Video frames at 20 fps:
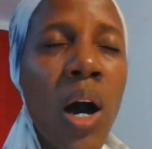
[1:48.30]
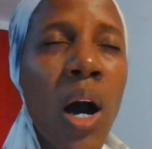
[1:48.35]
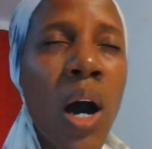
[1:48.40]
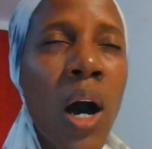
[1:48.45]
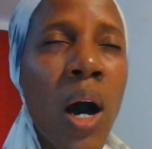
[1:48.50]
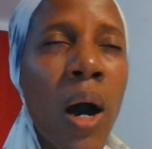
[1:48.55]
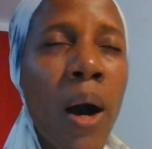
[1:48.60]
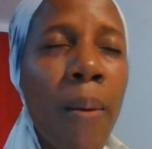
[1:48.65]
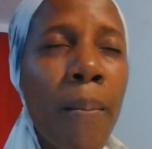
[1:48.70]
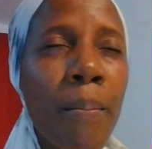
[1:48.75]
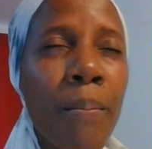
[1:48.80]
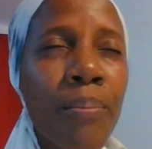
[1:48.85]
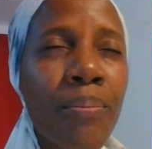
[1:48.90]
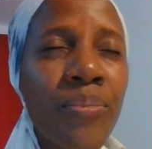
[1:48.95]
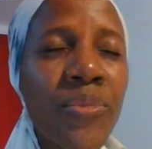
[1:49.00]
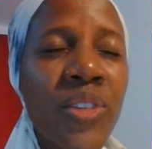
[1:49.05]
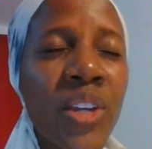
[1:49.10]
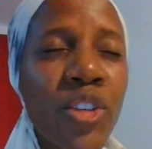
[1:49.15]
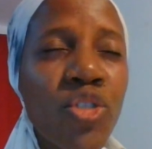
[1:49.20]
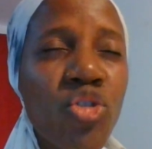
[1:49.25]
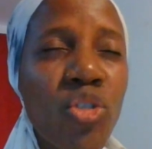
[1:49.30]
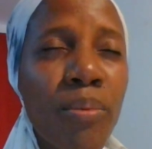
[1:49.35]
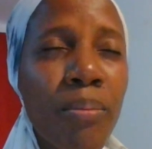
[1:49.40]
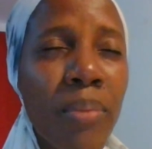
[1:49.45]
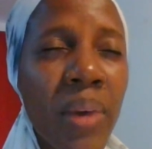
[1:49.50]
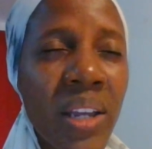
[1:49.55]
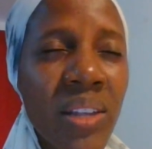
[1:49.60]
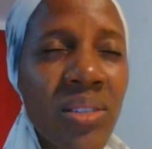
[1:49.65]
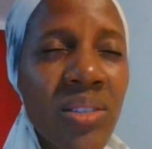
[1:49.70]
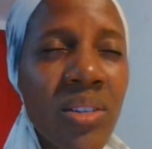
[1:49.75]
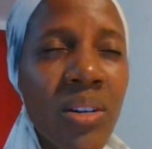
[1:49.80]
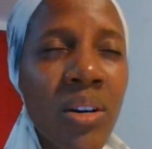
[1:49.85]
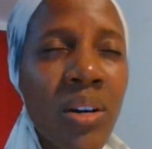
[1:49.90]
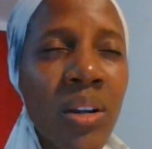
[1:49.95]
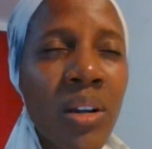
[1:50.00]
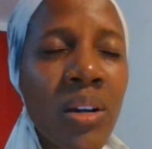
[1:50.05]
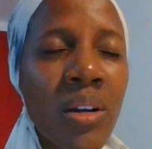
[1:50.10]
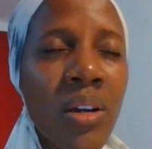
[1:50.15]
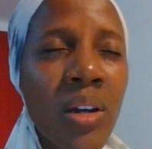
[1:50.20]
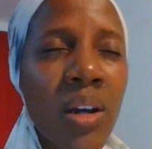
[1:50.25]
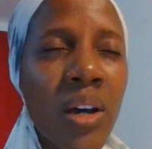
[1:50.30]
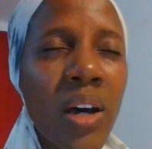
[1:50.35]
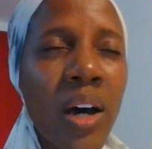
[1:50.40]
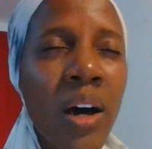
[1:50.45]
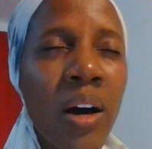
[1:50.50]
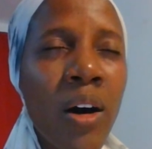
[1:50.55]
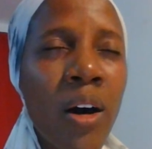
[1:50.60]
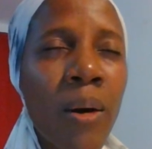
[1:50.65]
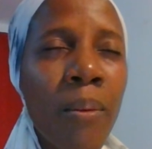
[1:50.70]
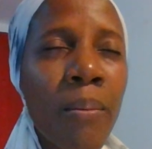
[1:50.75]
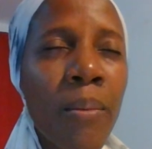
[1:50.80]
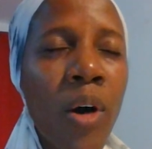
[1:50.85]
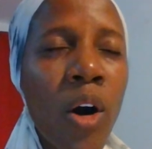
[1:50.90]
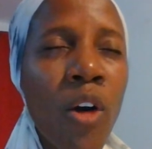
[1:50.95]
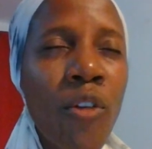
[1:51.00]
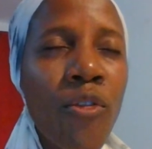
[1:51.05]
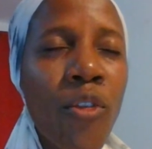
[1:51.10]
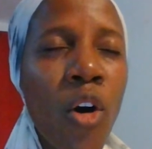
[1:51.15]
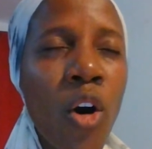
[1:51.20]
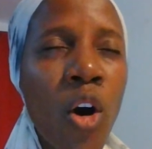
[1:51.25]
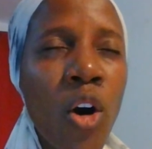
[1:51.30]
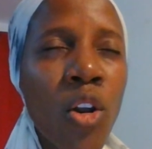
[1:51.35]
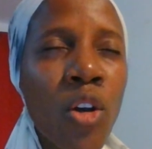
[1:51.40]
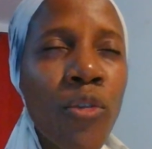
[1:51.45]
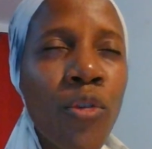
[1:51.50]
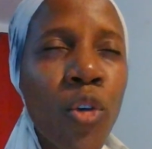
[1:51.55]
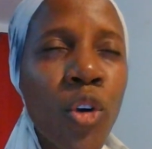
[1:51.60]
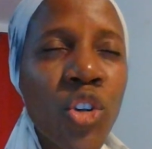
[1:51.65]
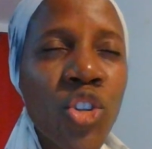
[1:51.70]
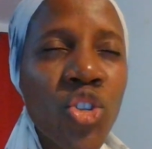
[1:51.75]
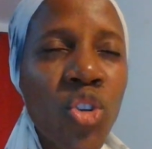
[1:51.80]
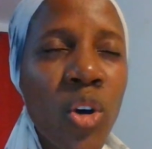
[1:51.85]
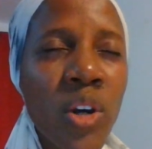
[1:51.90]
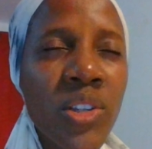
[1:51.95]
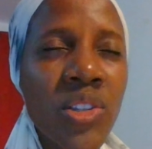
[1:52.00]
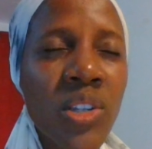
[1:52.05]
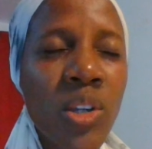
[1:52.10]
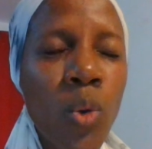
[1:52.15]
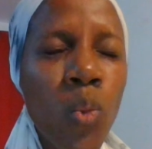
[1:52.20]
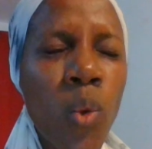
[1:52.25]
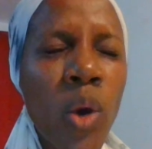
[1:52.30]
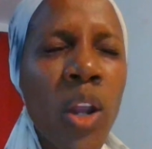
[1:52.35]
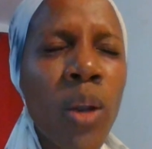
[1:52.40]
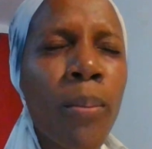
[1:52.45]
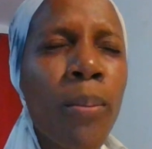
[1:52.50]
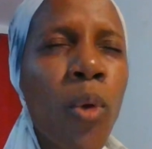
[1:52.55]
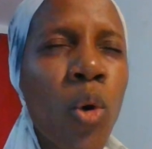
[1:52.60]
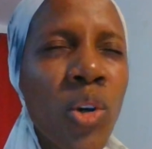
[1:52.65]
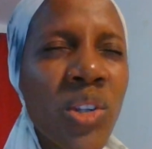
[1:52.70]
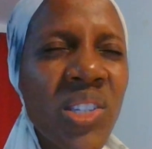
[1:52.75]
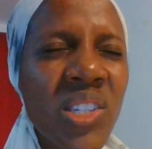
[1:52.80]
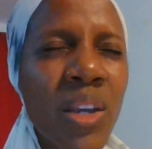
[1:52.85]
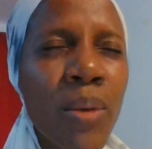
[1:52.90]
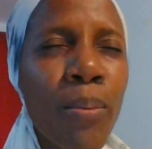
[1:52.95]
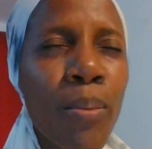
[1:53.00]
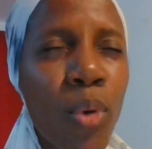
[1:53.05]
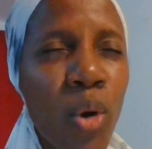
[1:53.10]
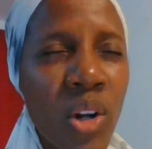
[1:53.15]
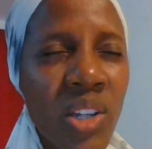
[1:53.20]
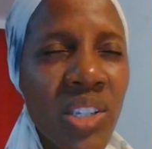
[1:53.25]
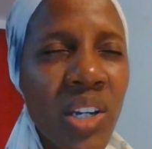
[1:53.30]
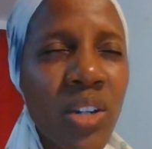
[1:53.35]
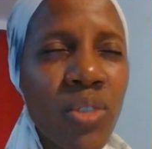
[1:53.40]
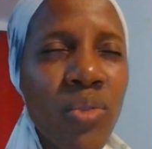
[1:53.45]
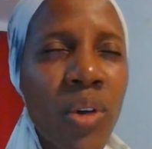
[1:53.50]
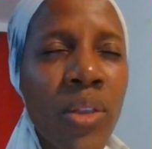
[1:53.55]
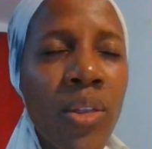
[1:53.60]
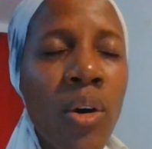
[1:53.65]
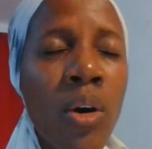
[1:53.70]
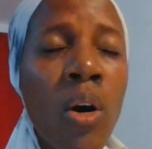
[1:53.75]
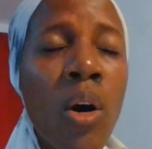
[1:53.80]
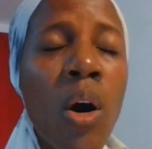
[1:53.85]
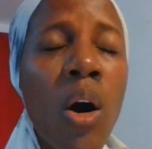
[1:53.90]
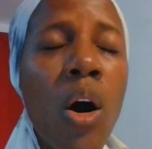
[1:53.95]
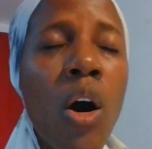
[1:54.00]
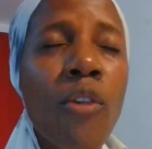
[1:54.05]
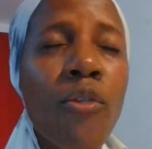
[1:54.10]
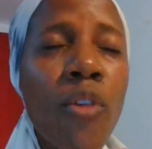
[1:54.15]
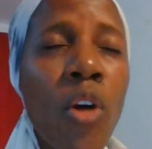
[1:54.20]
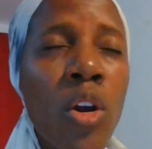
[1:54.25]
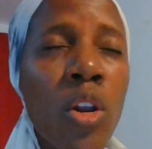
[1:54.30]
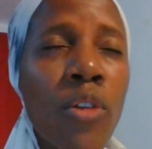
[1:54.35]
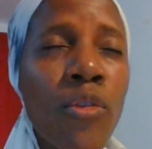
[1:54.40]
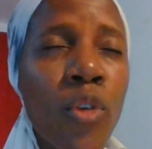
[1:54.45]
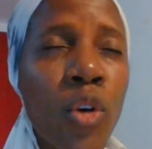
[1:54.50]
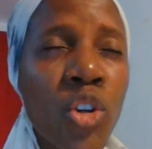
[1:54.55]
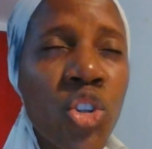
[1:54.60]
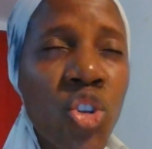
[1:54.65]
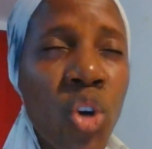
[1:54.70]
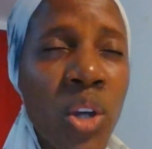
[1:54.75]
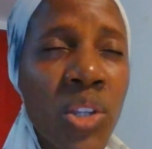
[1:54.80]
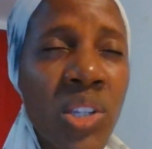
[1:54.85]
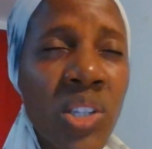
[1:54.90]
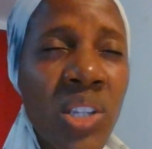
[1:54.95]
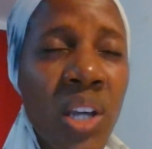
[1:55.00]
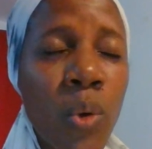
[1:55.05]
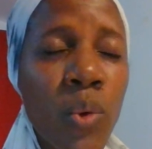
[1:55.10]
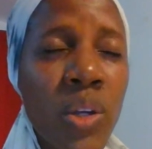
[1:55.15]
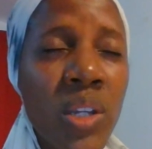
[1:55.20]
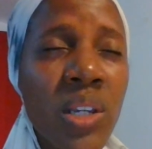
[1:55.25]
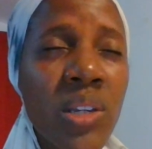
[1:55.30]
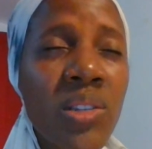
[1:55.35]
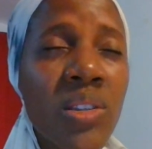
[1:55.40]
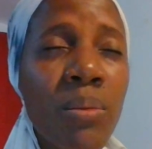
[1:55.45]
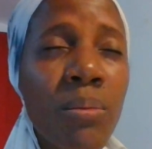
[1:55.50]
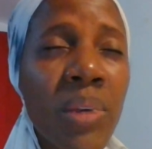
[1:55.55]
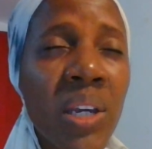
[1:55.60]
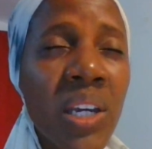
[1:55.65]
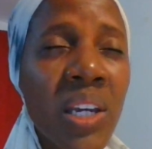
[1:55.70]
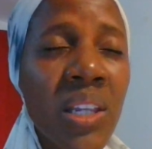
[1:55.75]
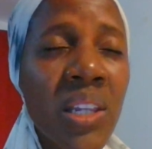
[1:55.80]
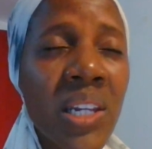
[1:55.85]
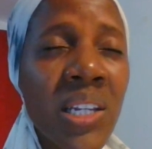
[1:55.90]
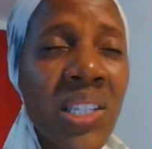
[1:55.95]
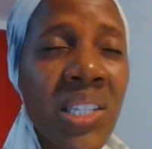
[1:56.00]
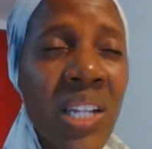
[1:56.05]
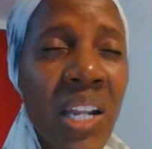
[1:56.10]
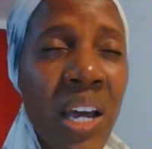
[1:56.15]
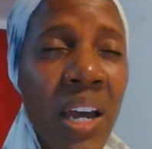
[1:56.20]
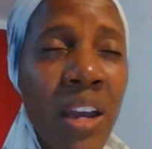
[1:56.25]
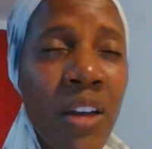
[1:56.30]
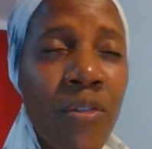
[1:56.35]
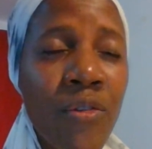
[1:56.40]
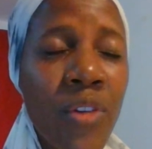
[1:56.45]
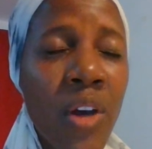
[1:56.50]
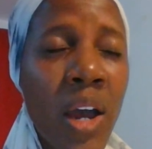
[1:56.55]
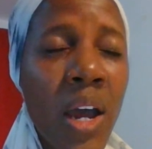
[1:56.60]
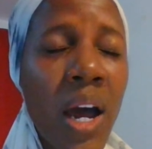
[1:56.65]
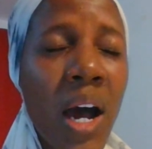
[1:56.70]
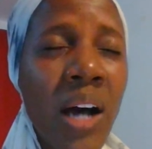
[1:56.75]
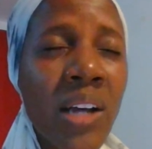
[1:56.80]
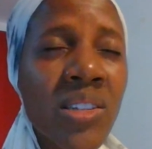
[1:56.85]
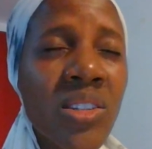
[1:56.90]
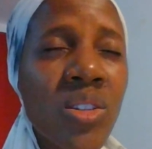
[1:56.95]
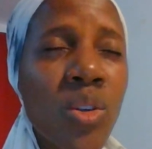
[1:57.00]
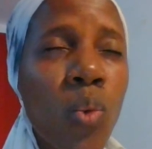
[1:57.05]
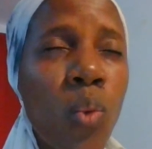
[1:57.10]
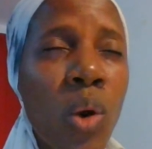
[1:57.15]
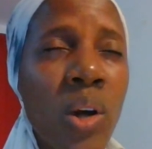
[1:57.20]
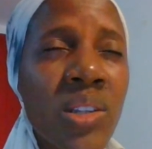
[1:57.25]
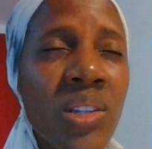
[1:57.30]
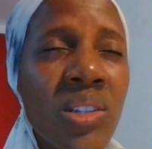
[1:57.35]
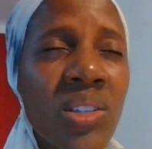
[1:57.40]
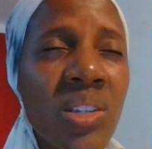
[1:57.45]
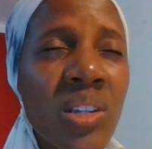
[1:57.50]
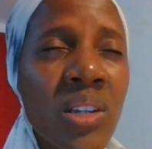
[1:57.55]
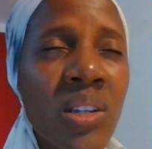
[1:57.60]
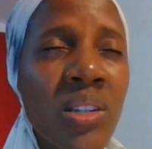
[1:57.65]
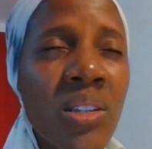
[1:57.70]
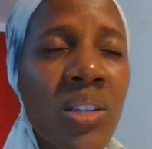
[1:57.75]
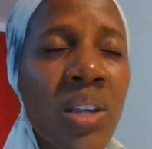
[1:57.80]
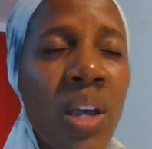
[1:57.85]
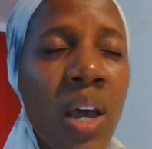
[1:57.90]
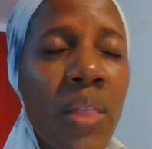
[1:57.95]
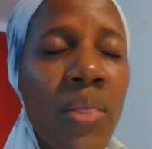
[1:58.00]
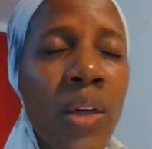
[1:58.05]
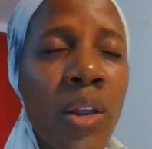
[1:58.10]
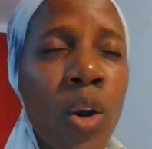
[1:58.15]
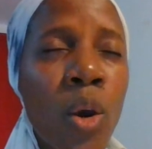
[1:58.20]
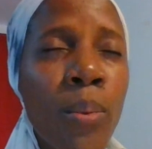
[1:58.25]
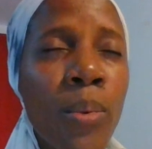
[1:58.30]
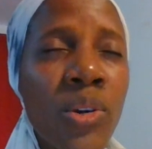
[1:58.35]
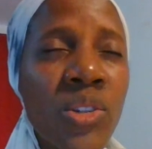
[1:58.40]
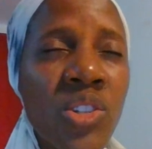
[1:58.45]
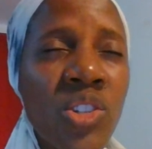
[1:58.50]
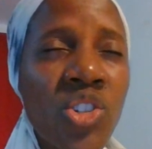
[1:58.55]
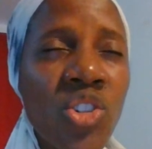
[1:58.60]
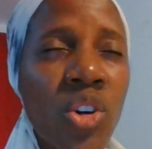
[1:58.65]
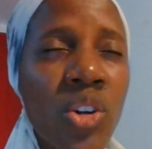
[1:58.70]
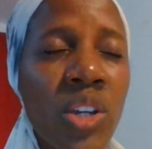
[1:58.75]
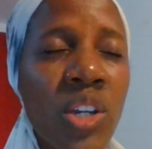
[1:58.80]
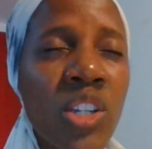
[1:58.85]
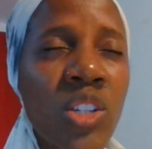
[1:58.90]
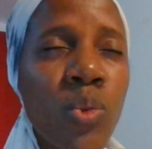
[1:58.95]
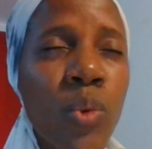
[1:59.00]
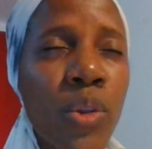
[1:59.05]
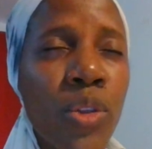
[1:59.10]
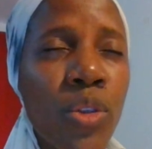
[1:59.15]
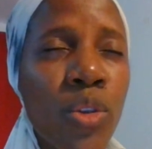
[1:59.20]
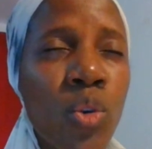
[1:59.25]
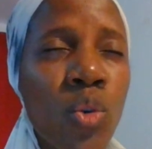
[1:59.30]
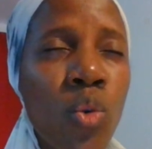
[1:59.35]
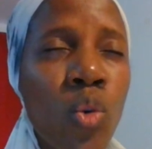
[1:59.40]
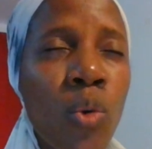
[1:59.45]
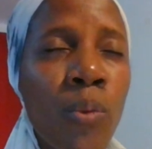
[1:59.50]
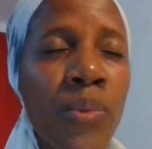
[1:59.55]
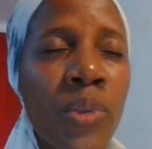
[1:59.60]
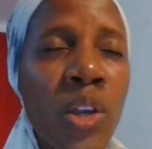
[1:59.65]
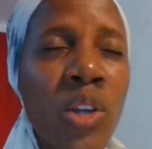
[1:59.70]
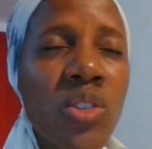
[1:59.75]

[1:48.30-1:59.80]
um, detrimental um, of all of our choices, well, most important rather, of all of our choices that we need to make in this life as to what it is that our position is with you.